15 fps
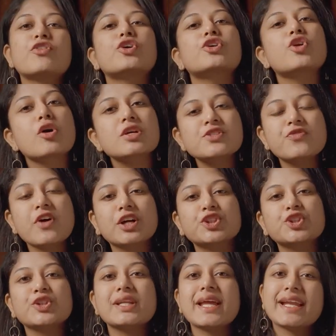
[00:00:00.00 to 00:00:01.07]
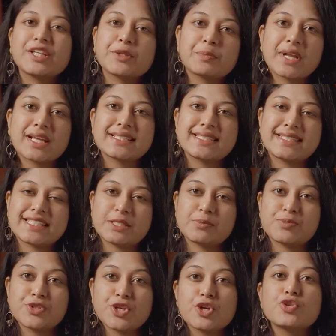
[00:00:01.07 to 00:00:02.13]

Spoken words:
for cross-functional enterprise teams